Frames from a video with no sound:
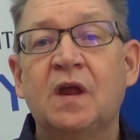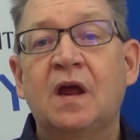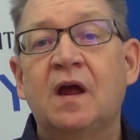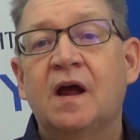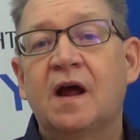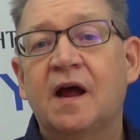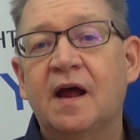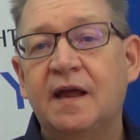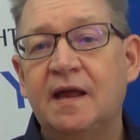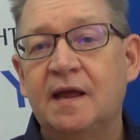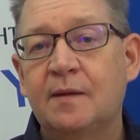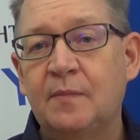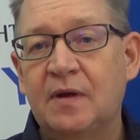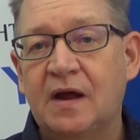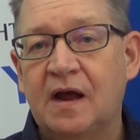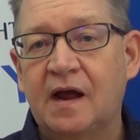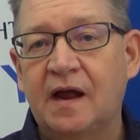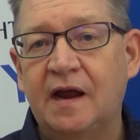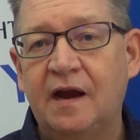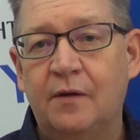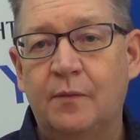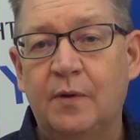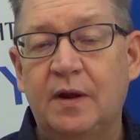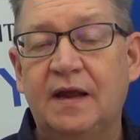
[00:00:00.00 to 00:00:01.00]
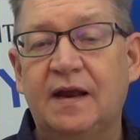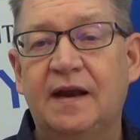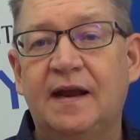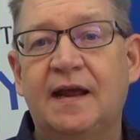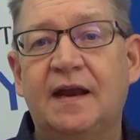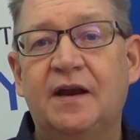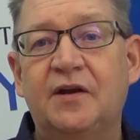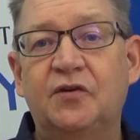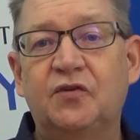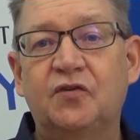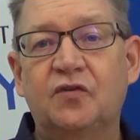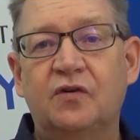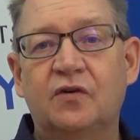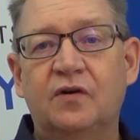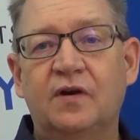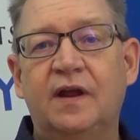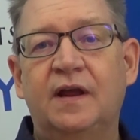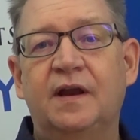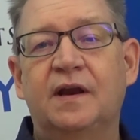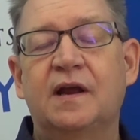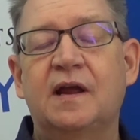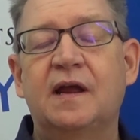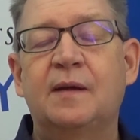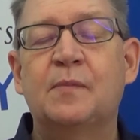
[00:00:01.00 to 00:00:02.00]
I am hiring an editor
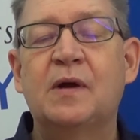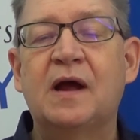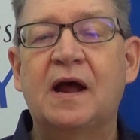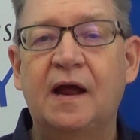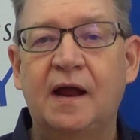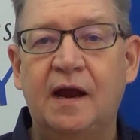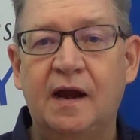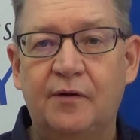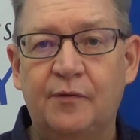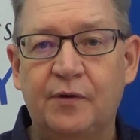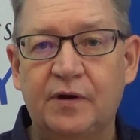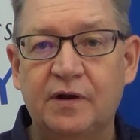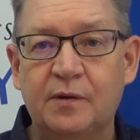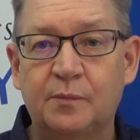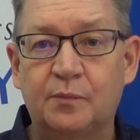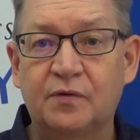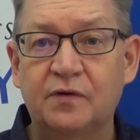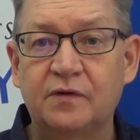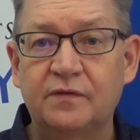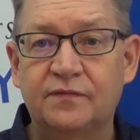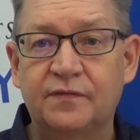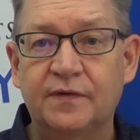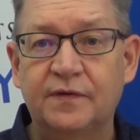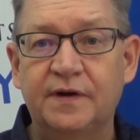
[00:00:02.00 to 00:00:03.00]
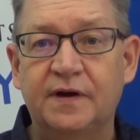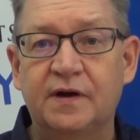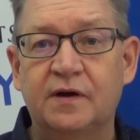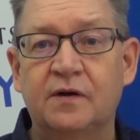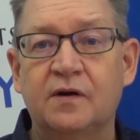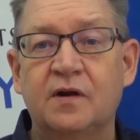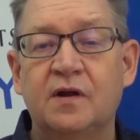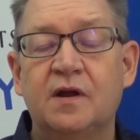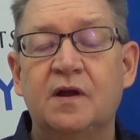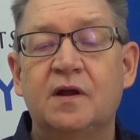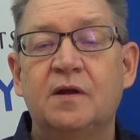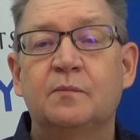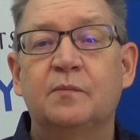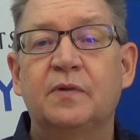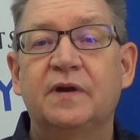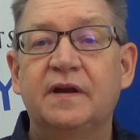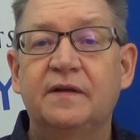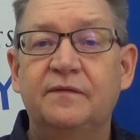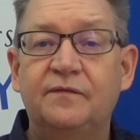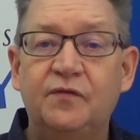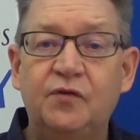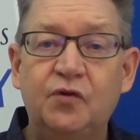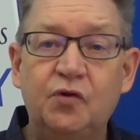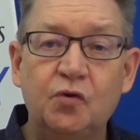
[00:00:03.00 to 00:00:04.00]
and I am hiring a proofreader, but
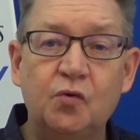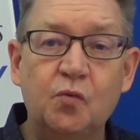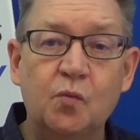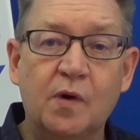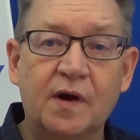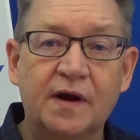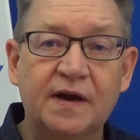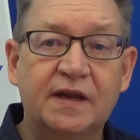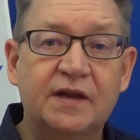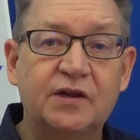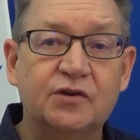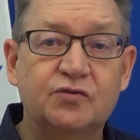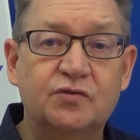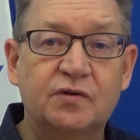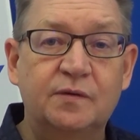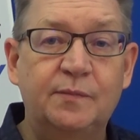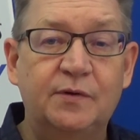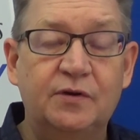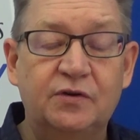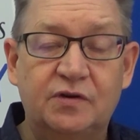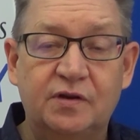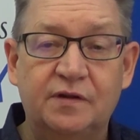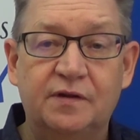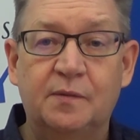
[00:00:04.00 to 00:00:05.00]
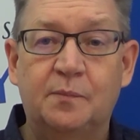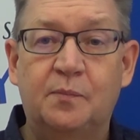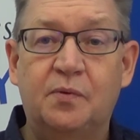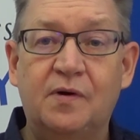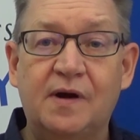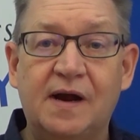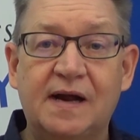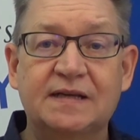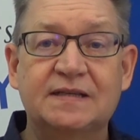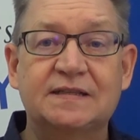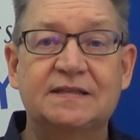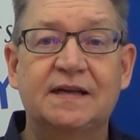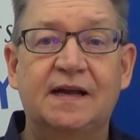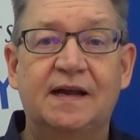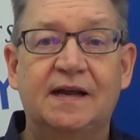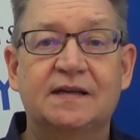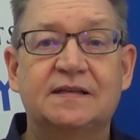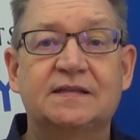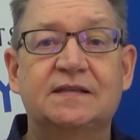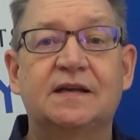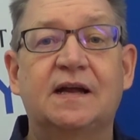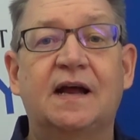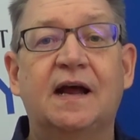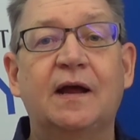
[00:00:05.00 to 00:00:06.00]
if you want to contribute to the
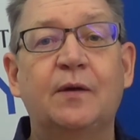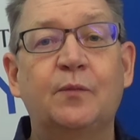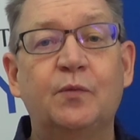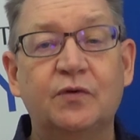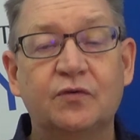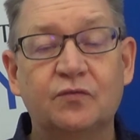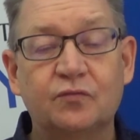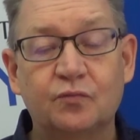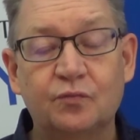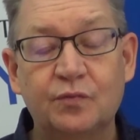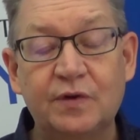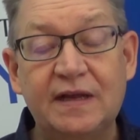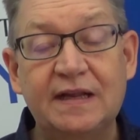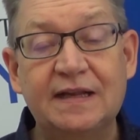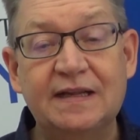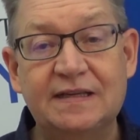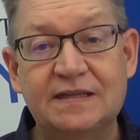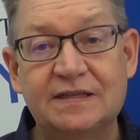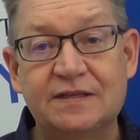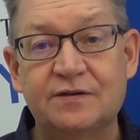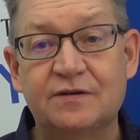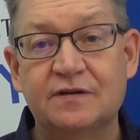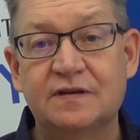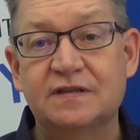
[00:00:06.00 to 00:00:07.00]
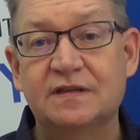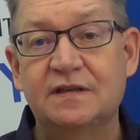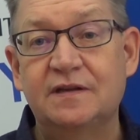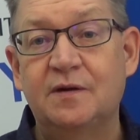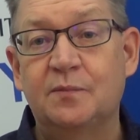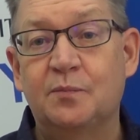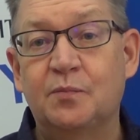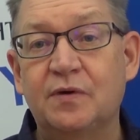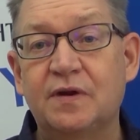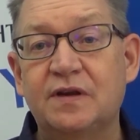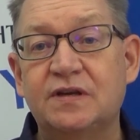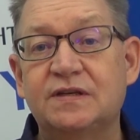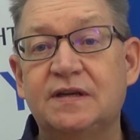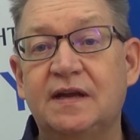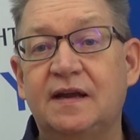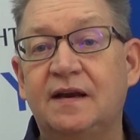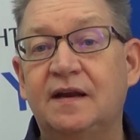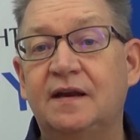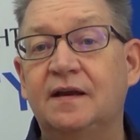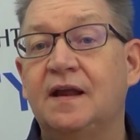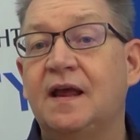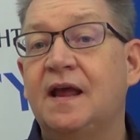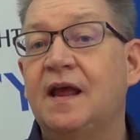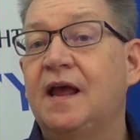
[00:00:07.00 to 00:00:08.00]
process, I would really seriously appreciate
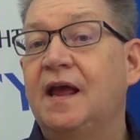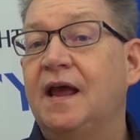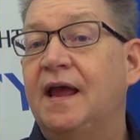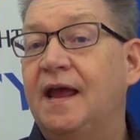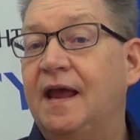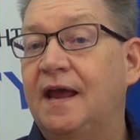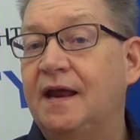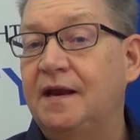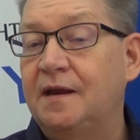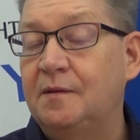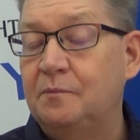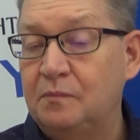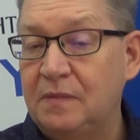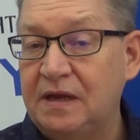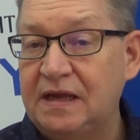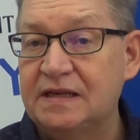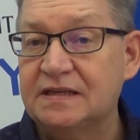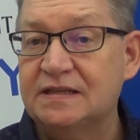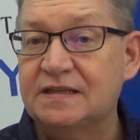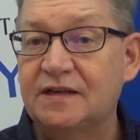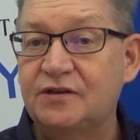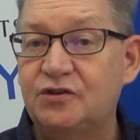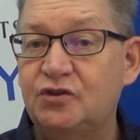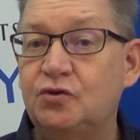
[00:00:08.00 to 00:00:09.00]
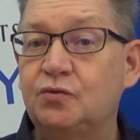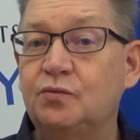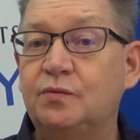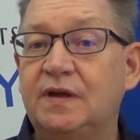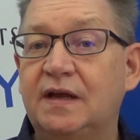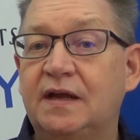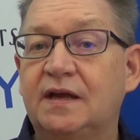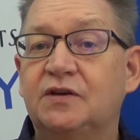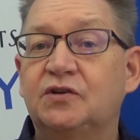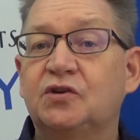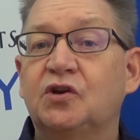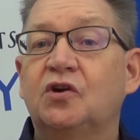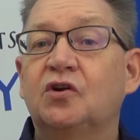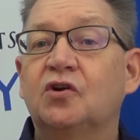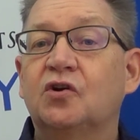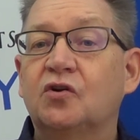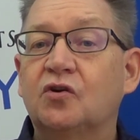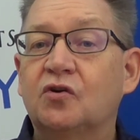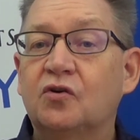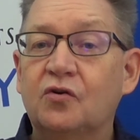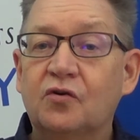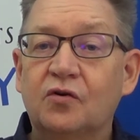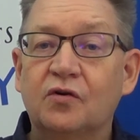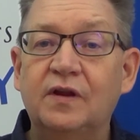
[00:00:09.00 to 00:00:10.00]
it, and it means that you get
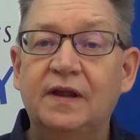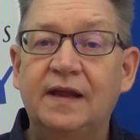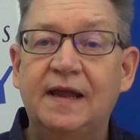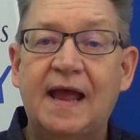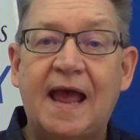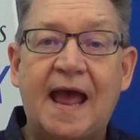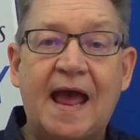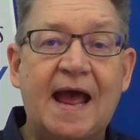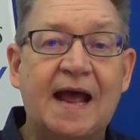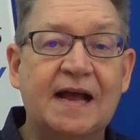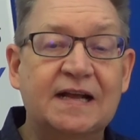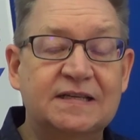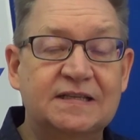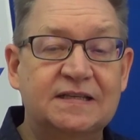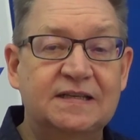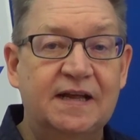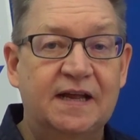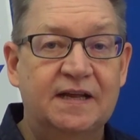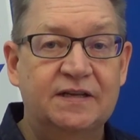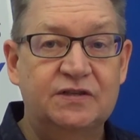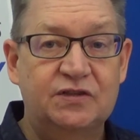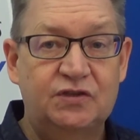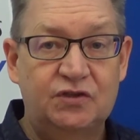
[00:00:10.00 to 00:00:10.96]
early access